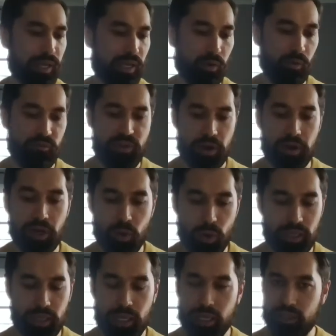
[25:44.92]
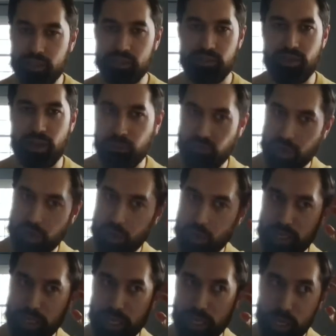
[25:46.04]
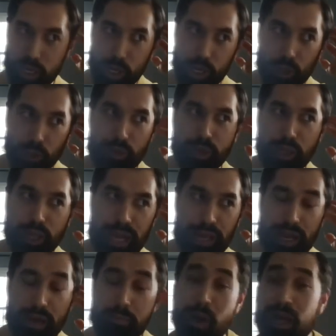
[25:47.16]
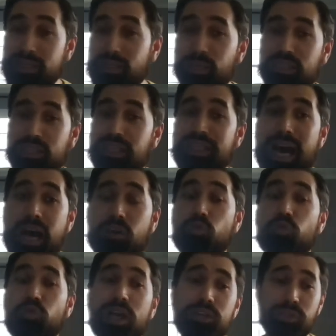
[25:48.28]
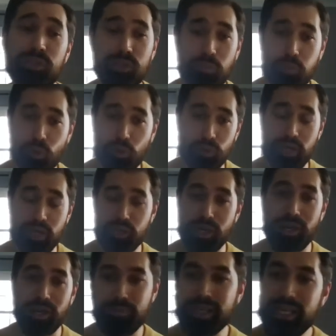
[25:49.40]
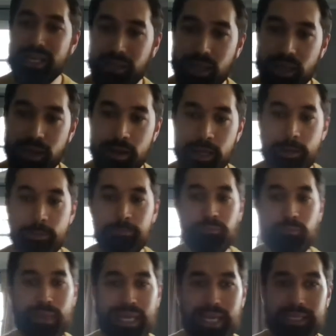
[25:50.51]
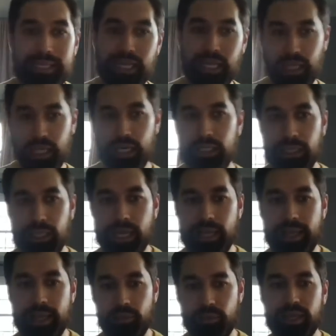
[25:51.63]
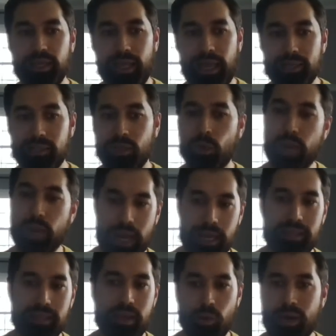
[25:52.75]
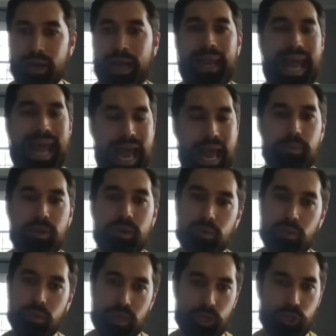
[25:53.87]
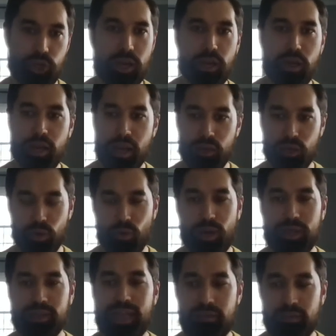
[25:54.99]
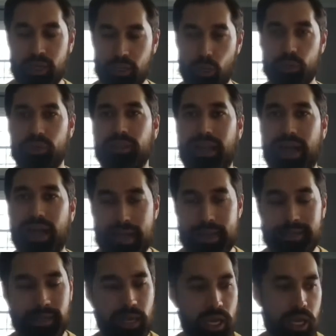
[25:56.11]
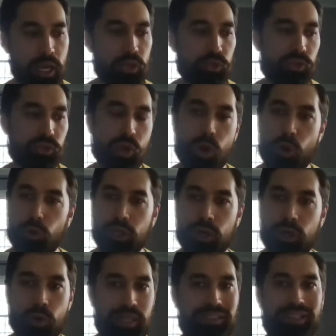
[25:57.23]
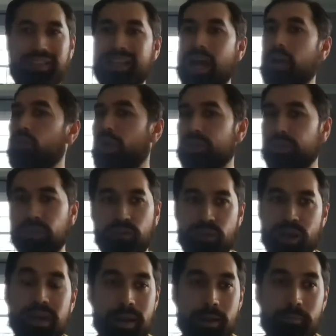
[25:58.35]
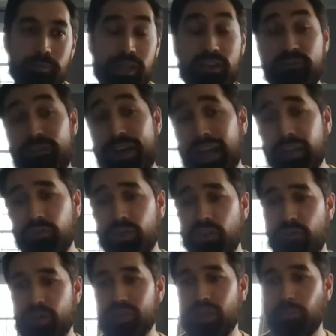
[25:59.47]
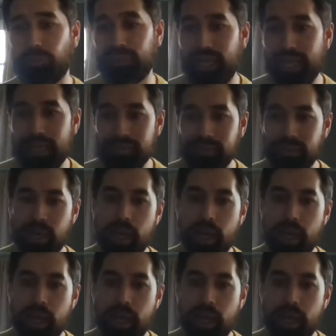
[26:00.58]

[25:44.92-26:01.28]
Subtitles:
very quickly, this developed very quickly. Look, and Moscow did not rush to support Lukashenko immediately, because clearly they realized, okay, they were not happy with Lukashenko and the US having closer ties. So, they did not rush to defend him. In fact, for the first couple of days,